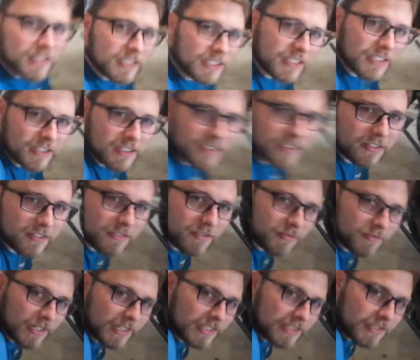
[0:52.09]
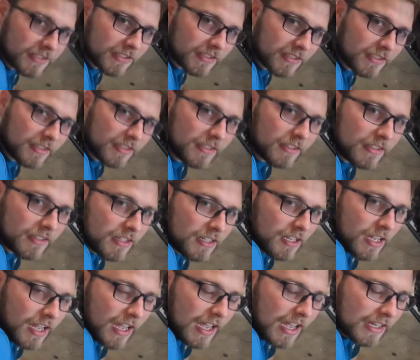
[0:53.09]
the Razor
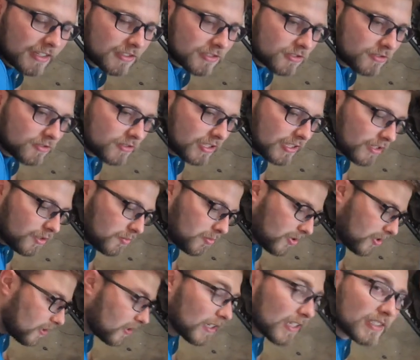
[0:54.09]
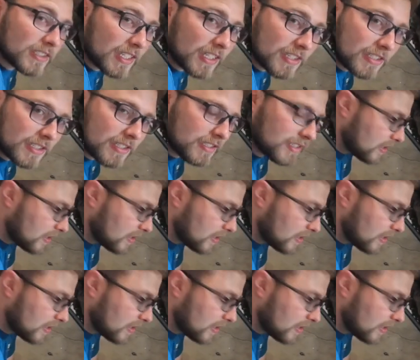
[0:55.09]
axle tear apart, as I just